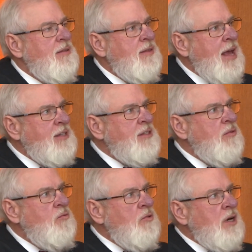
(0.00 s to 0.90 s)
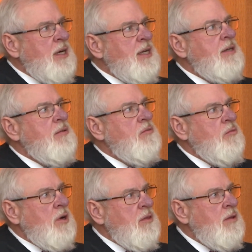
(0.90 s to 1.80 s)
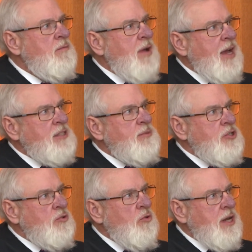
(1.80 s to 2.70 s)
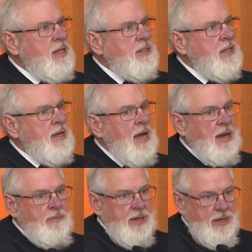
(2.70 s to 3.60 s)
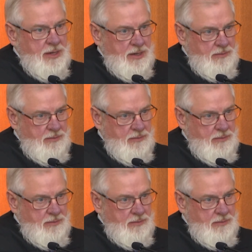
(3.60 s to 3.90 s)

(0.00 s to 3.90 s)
that's the one where the vast majority is the 9 PM?